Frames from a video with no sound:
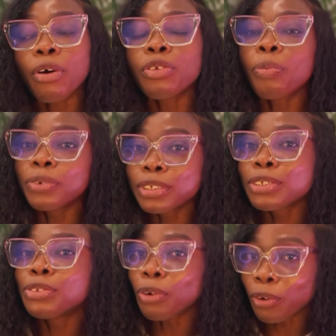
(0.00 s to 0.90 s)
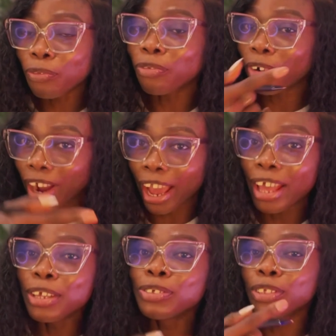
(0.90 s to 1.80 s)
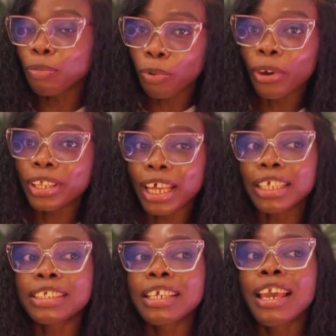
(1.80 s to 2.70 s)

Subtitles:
God opened the door for her to the point that